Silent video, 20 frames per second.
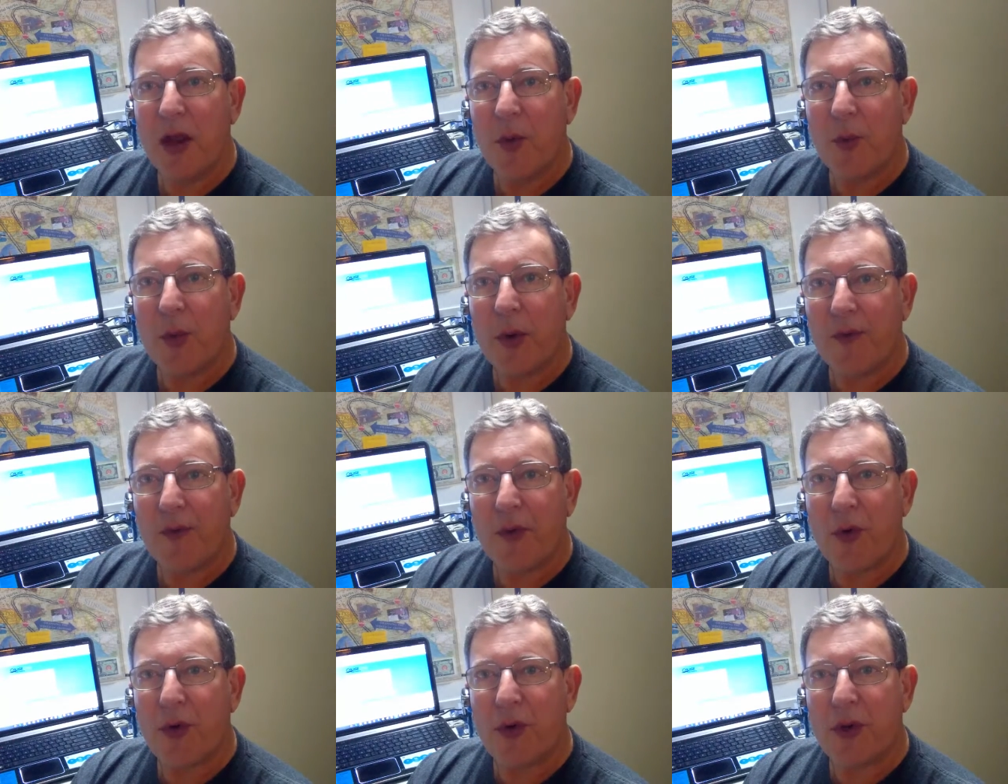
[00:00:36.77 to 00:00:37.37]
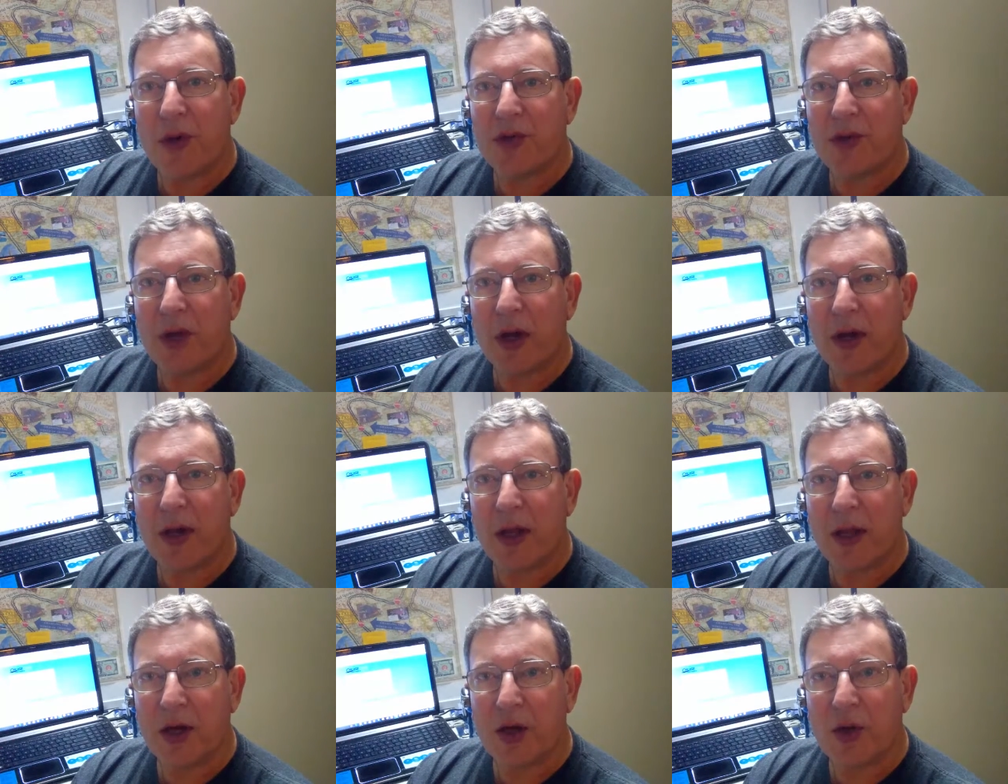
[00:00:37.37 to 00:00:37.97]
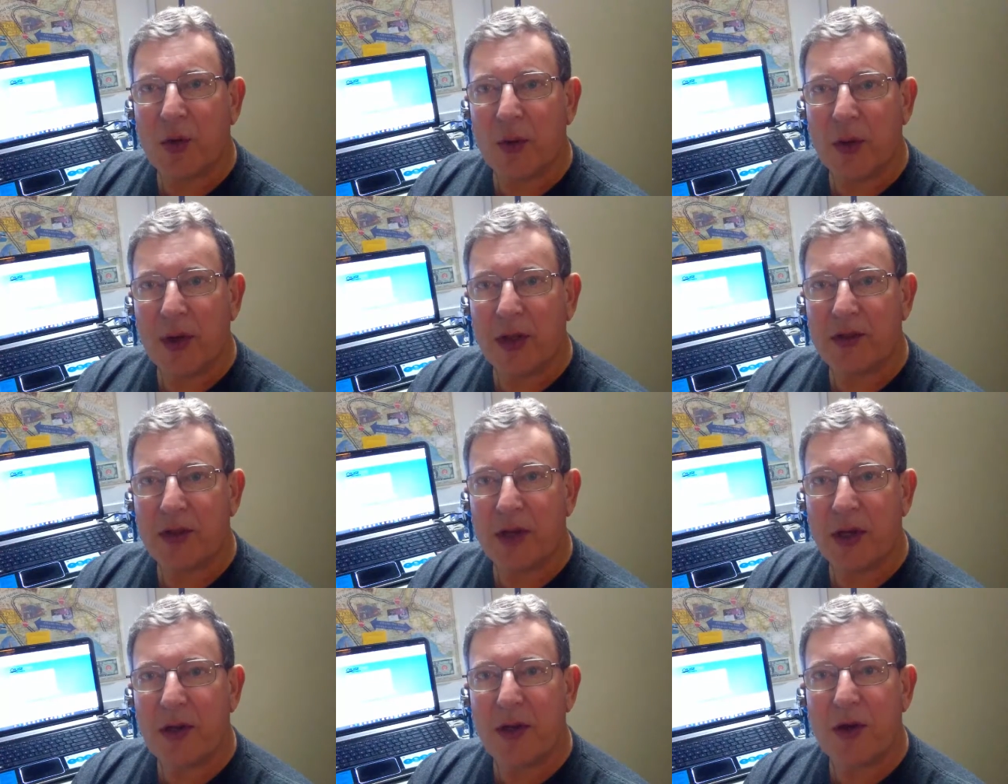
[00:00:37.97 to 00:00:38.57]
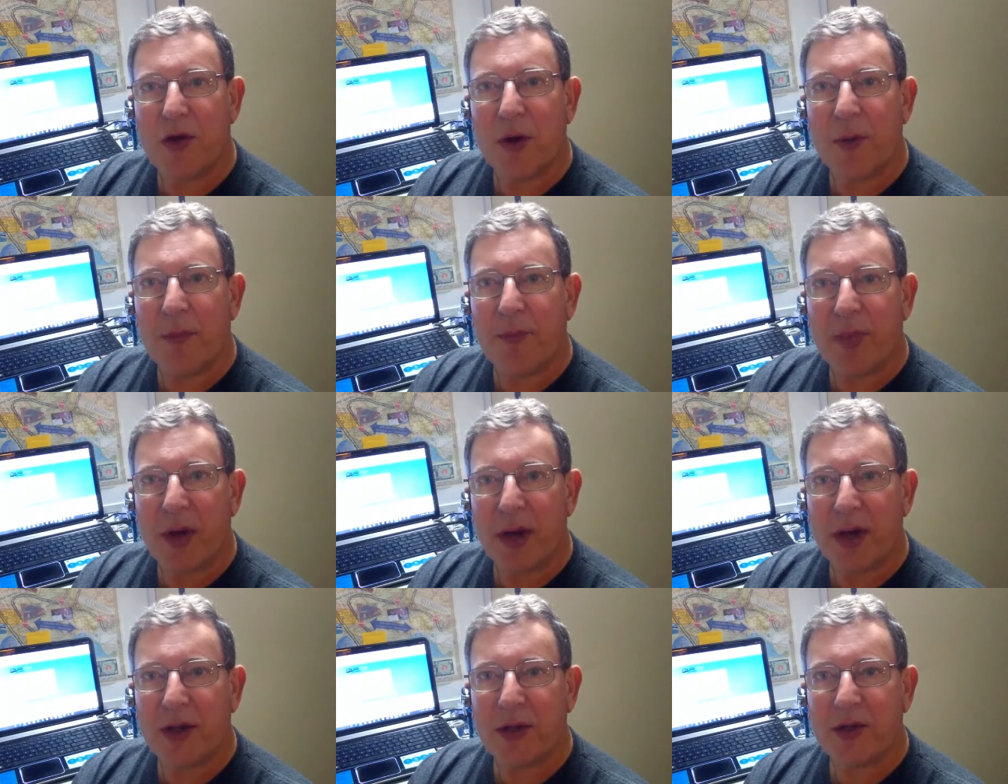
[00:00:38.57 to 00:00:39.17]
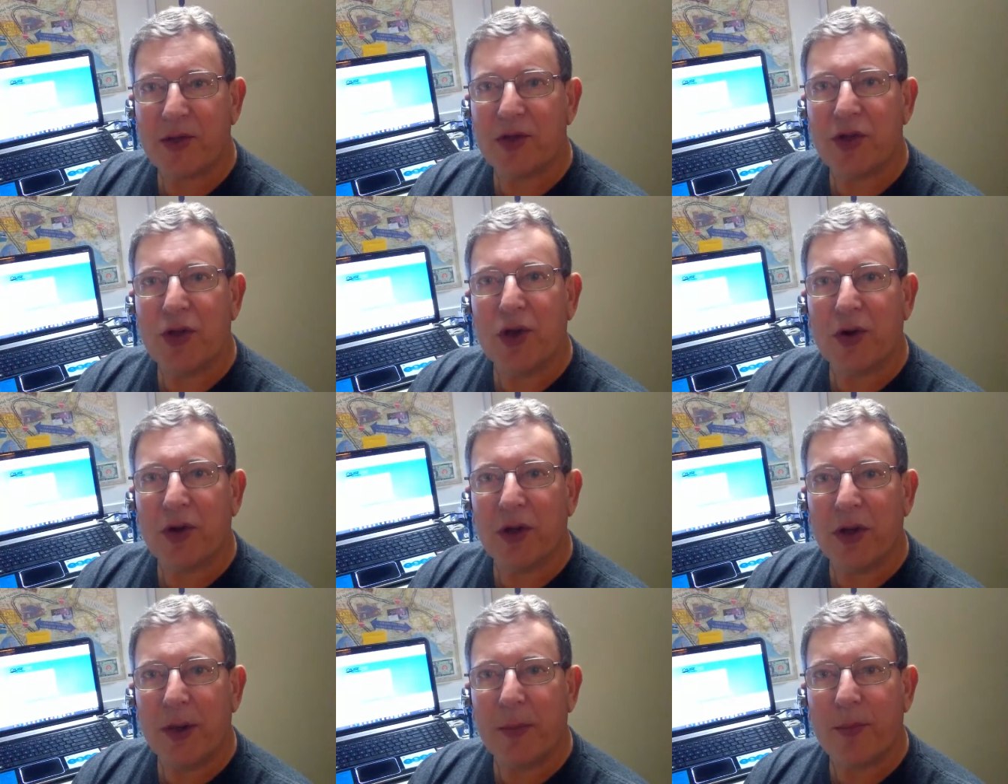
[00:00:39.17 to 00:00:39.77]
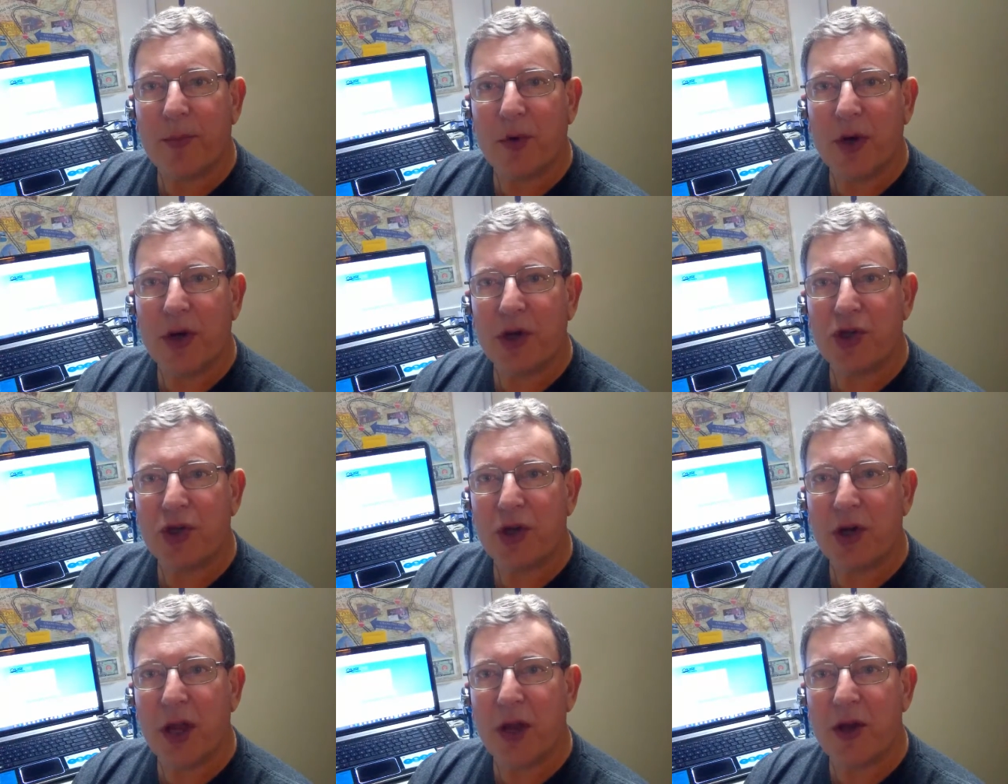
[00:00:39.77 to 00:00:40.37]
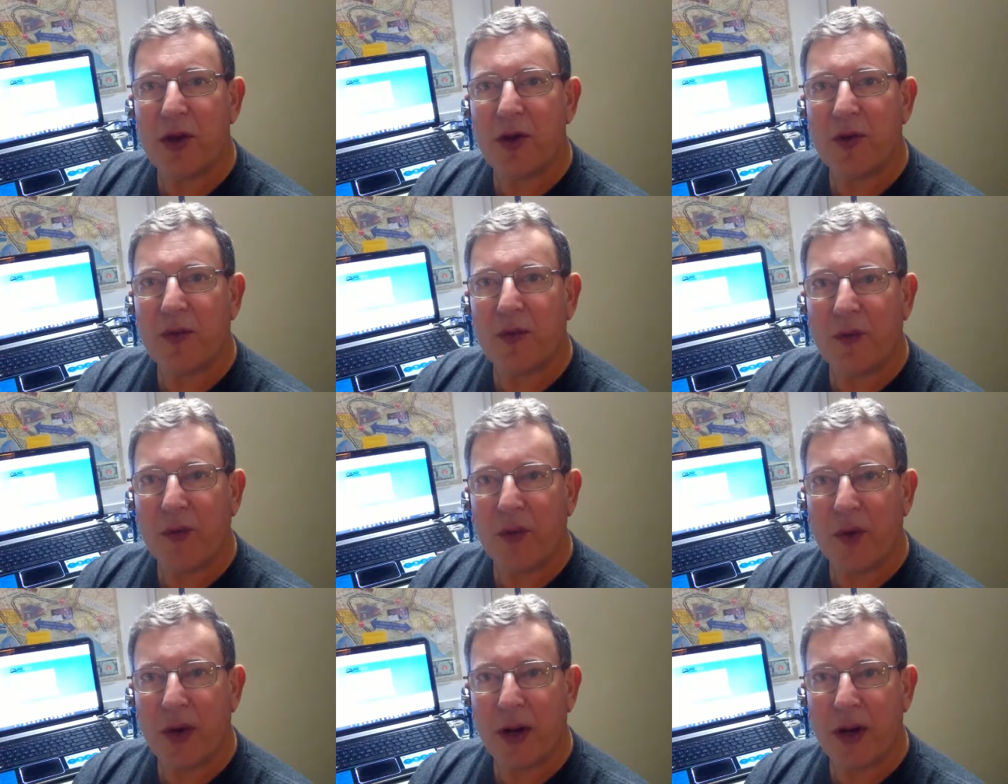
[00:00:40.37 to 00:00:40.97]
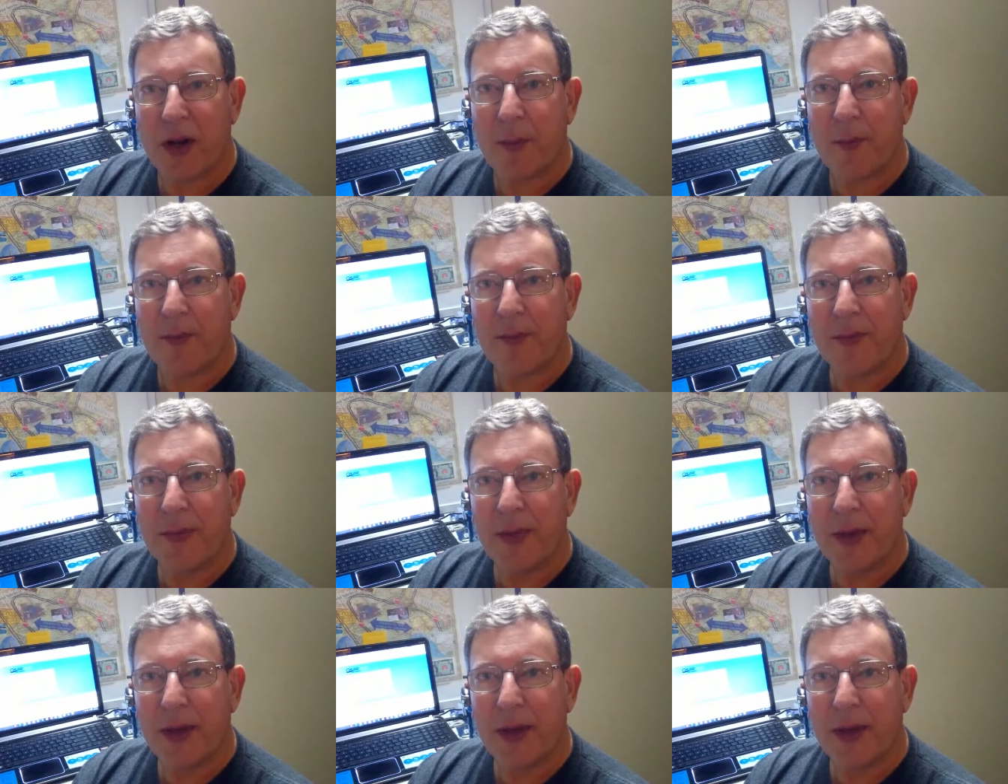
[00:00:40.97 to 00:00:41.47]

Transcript: we focus on increasing your abundance, your liberation, and your freedom